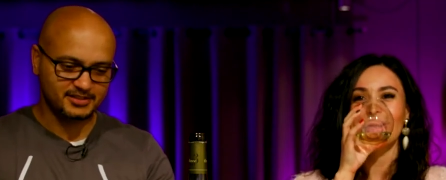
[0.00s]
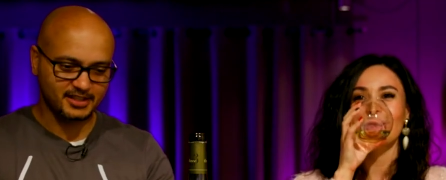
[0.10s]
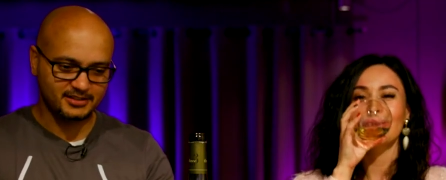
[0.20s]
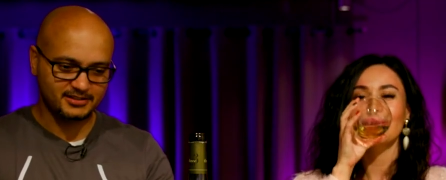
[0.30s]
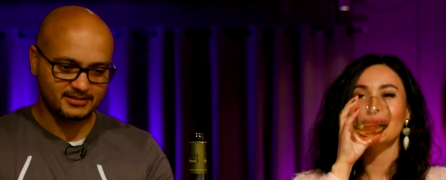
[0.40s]

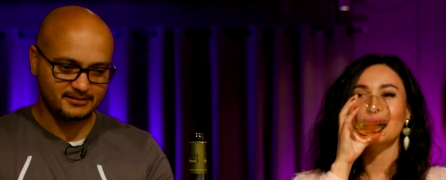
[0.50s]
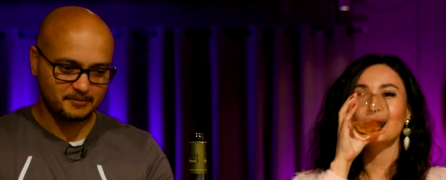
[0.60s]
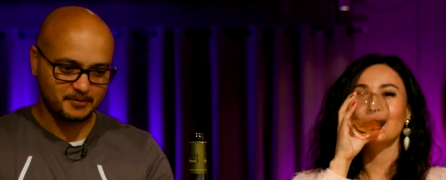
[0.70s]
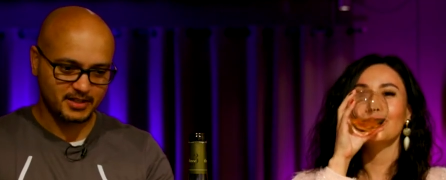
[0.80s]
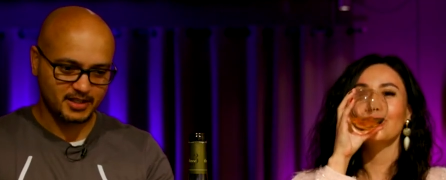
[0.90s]
Speaker 1: site.
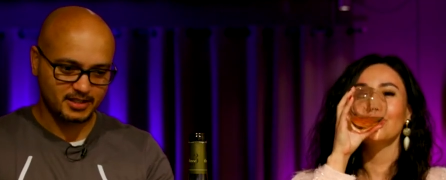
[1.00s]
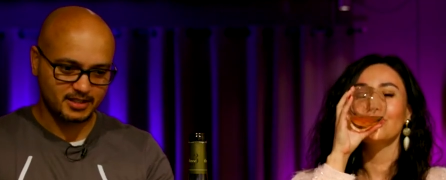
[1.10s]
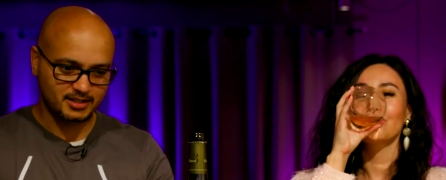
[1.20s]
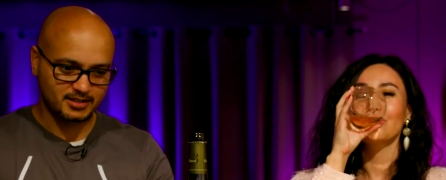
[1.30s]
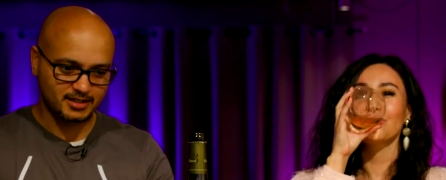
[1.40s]

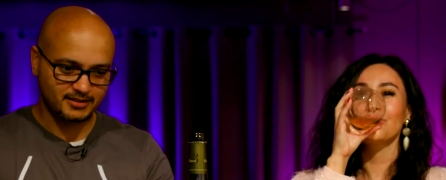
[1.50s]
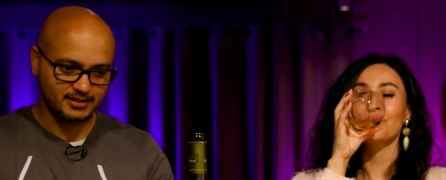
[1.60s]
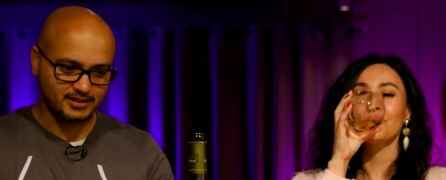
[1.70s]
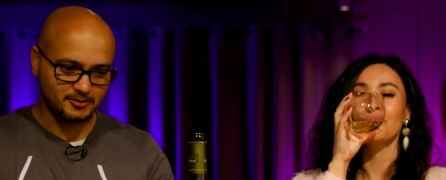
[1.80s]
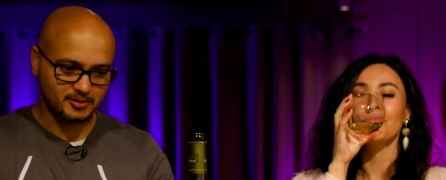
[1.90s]
I
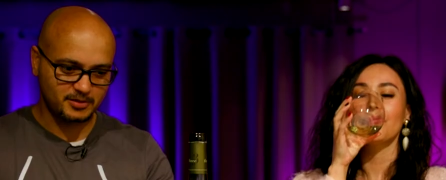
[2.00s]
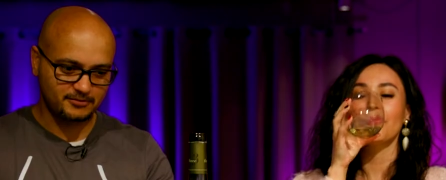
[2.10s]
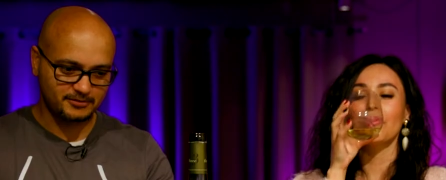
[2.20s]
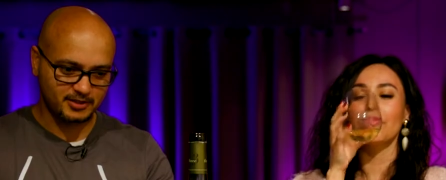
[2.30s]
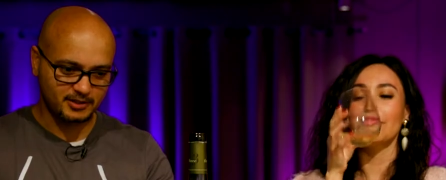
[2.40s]
think that would be
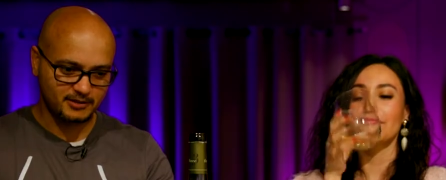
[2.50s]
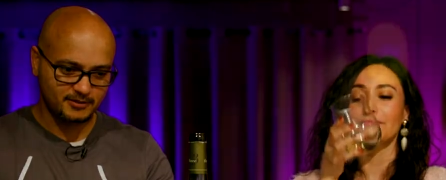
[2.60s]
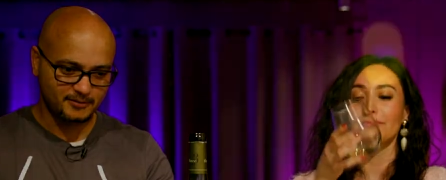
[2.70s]
fun.